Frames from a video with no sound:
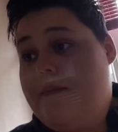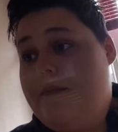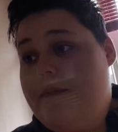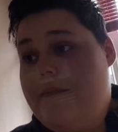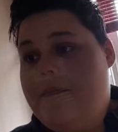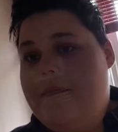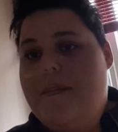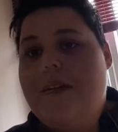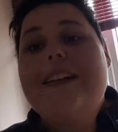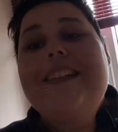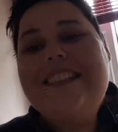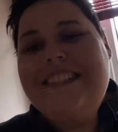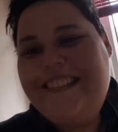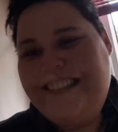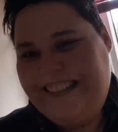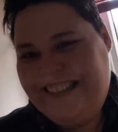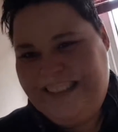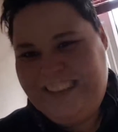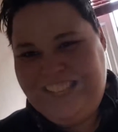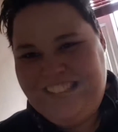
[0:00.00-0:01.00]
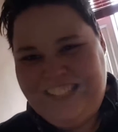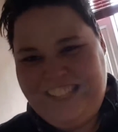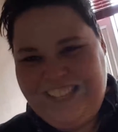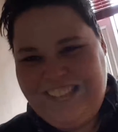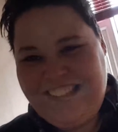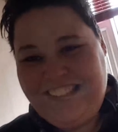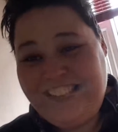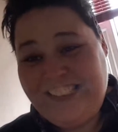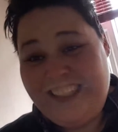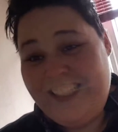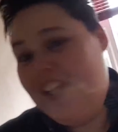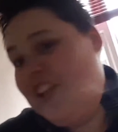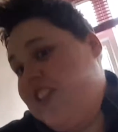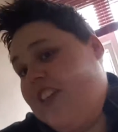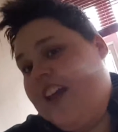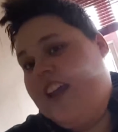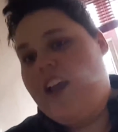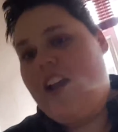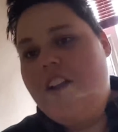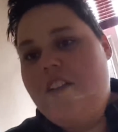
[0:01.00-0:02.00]
Yes, I will do. So
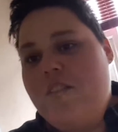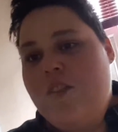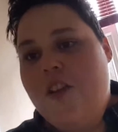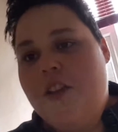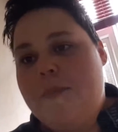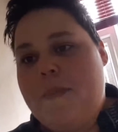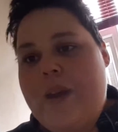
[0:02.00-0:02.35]
there you go, another